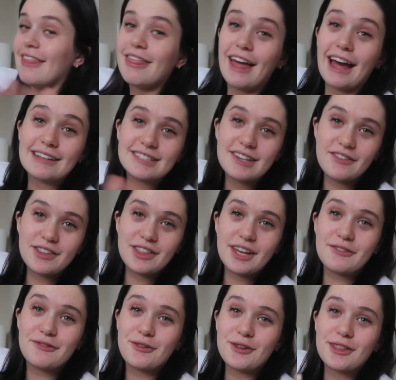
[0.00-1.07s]
That's
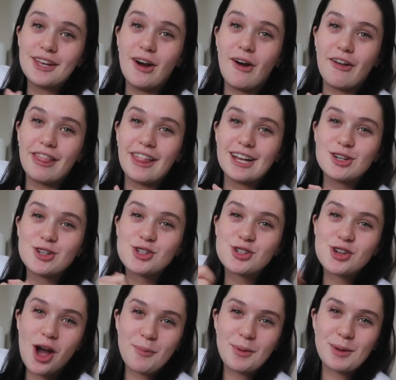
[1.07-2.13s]
everything for the online
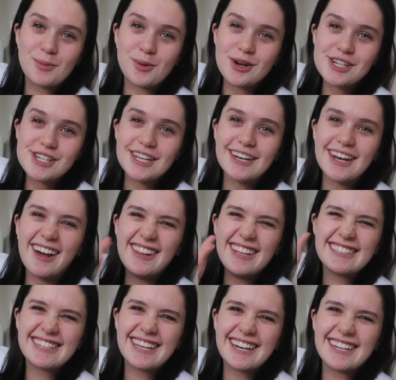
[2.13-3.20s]
shopping portion. Now
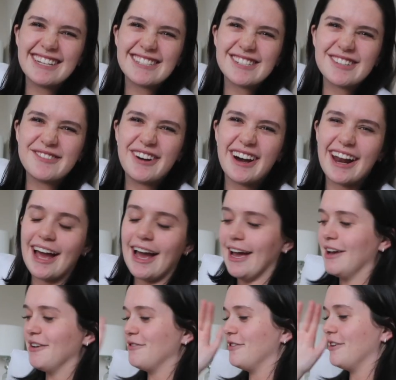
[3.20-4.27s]
let's get into what
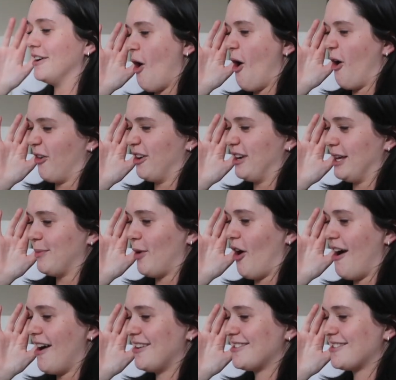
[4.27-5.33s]
I've already
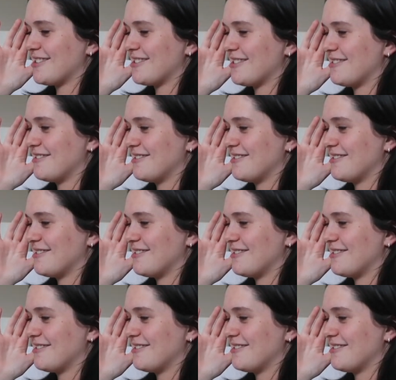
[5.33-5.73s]
bought.